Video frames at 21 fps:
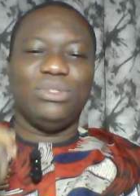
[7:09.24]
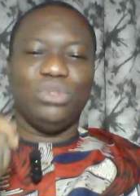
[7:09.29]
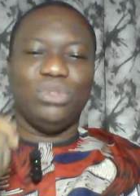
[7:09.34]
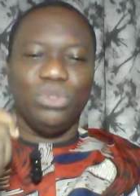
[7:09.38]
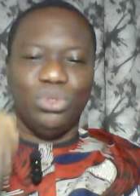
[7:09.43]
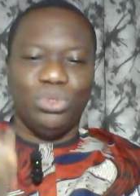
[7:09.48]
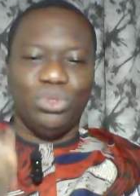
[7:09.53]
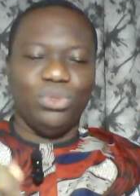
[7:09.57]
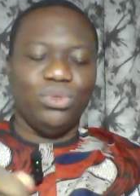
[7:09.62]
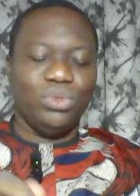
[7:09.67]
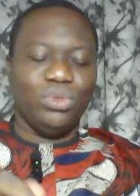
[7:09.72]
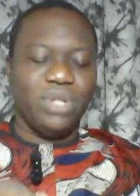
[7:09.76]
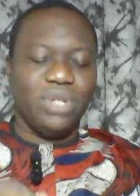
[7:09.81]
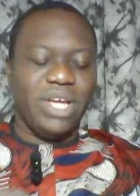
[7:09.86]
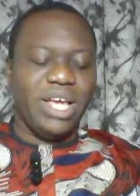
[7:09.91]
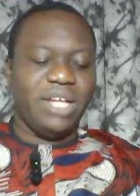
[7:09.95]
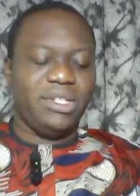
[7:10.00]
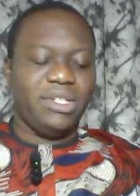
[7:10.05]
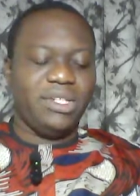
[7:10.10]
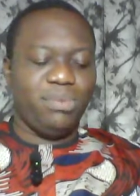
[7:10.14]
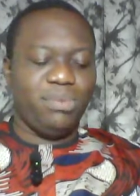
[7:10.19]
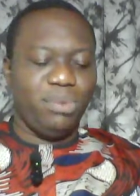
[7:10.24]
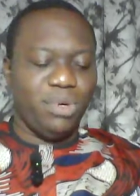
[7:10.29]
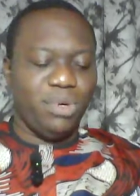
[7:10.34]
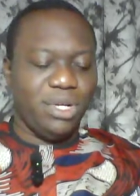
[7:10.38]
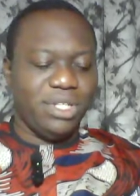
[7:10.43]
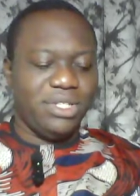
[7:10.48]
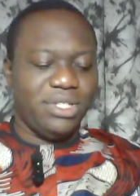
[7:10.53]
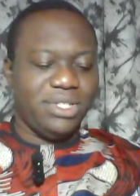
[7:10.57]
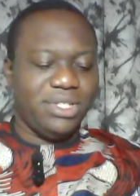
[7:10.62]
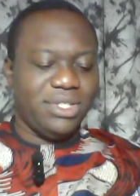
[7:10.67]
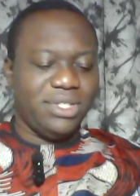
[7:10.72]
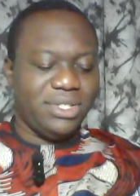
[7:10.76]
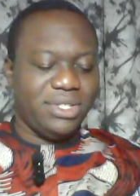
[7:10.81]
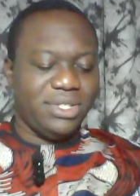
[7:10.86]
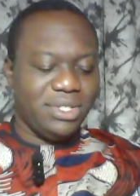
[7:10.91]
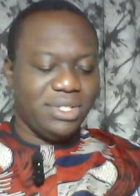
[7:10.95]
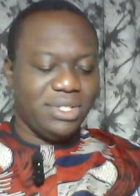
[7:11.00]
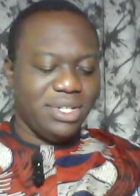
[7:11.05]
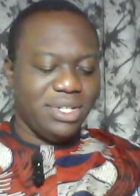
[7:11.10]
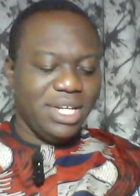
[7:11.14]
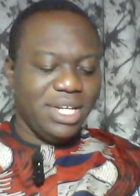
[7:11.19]
to do
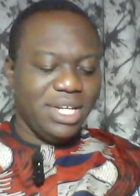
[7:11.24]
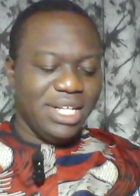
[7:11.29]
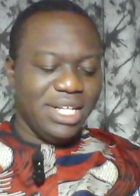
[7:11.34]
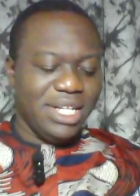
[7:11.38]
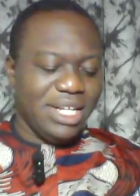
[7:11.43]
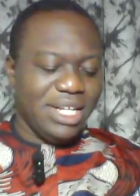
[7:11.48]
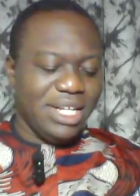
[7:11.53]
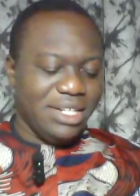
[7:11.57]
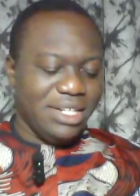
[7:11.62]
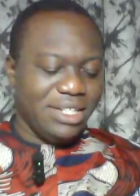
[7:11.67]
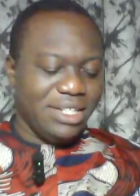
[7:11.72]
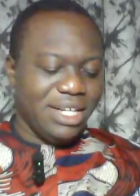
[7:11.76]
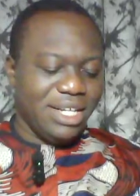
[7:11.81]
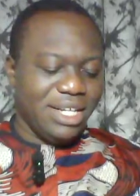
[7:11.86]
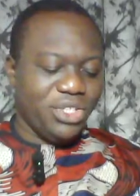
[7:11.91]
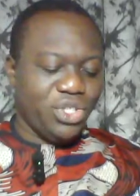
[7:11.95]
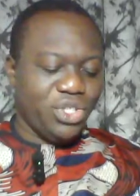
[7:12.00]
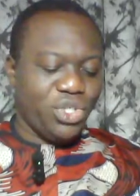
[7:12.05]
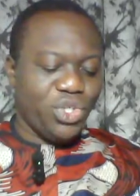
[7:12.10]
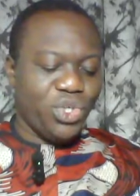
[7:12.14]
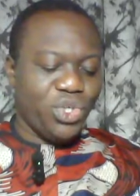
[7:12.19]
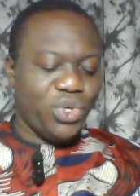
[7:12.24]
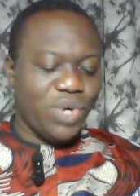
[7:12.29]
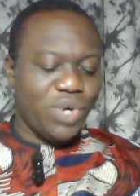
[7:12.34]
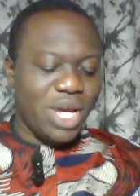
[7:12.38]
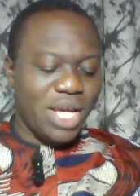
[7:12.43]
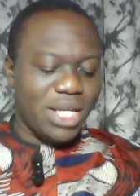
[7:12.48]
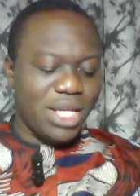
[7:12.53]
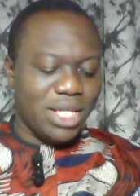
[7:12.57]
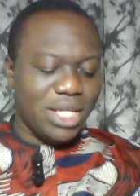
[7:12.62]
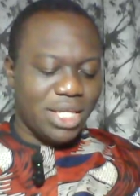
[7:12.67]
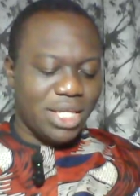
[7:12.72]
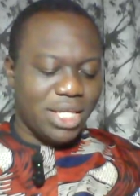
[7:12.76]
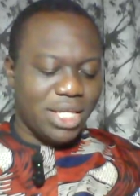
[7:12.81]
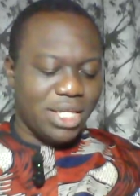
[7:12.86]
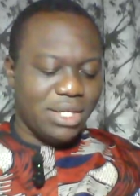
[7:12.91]
exploits. There is a strength